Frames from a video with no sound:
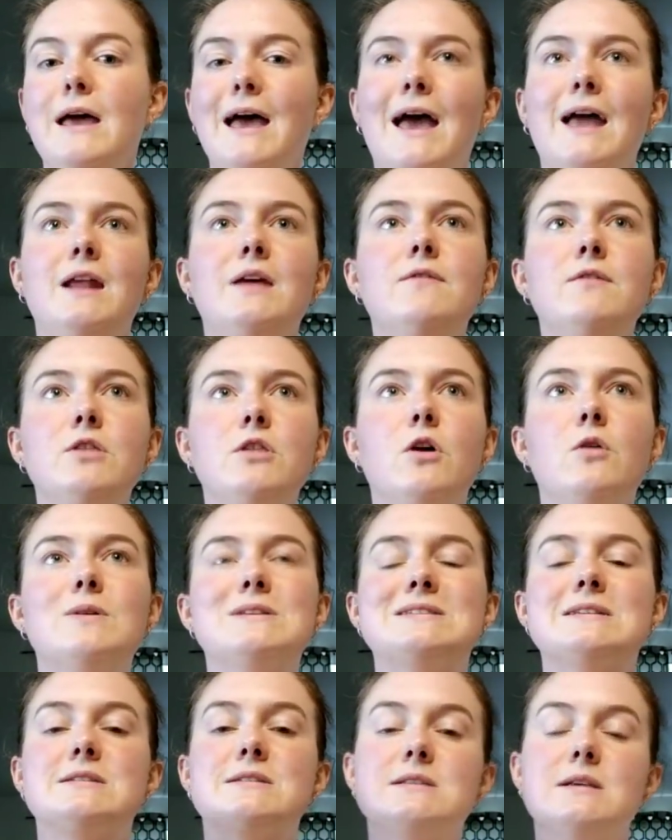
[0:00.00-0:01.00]
And even though
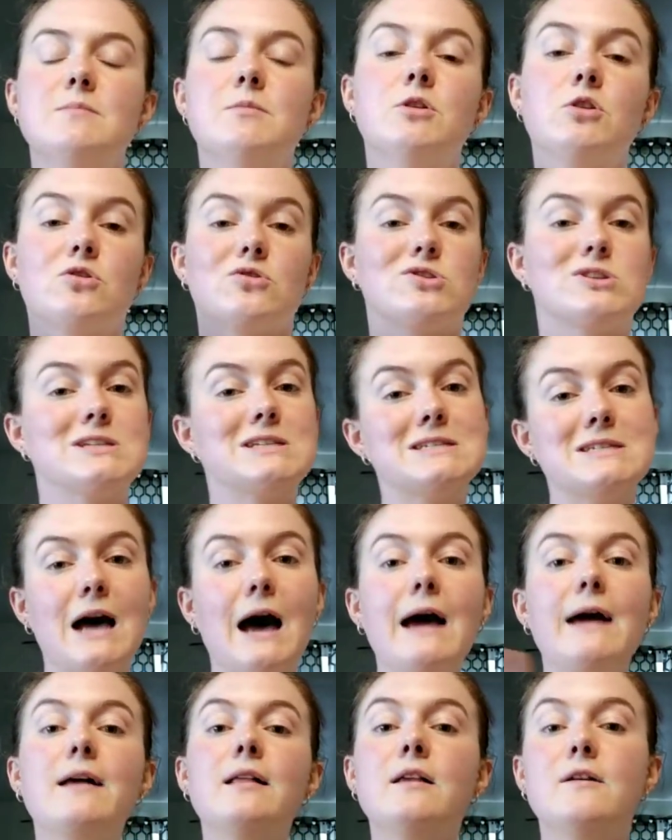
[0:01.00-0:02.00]
it's a similar
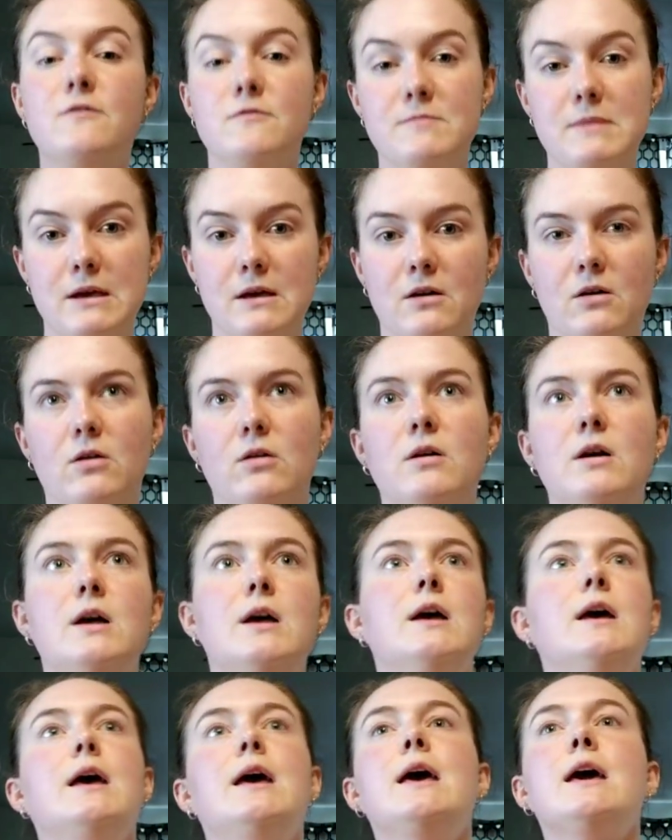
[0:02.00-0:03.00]
style of meal,
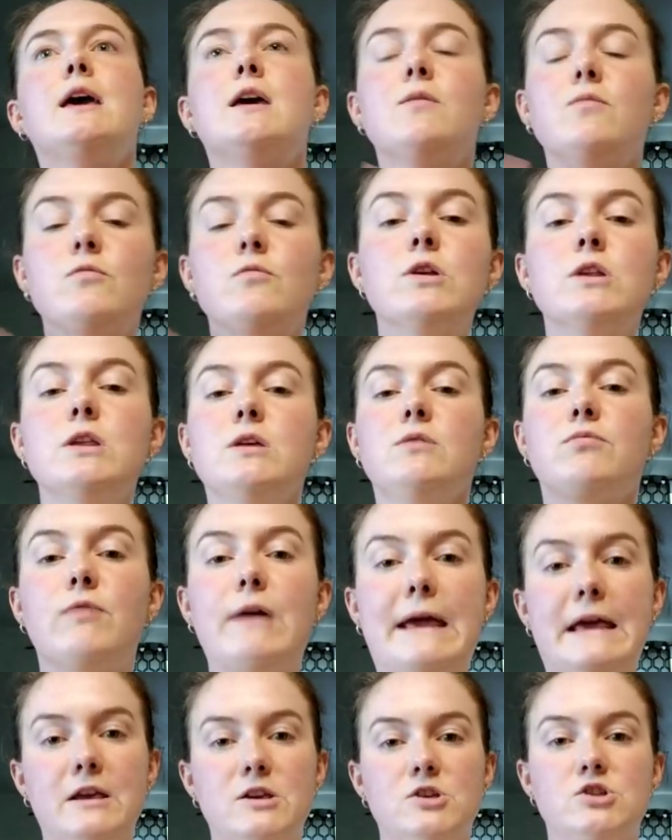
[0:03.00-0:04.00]
it can really
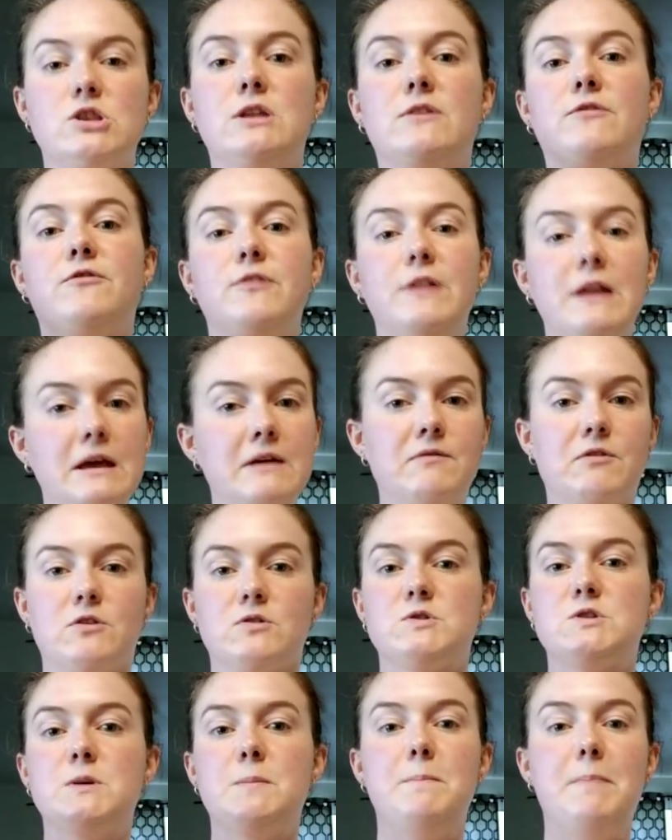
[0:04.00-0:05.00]
range in the
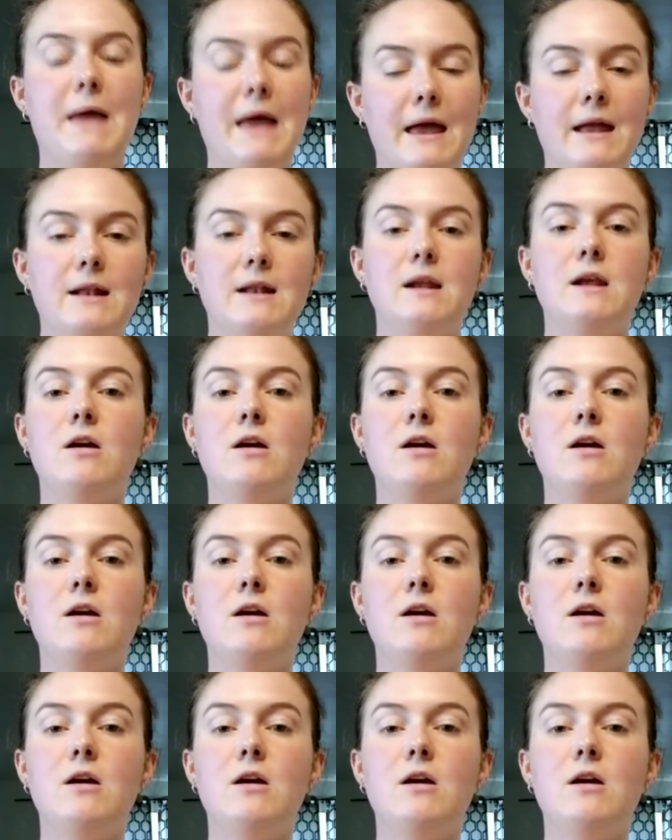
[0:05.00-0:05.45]
flavors depending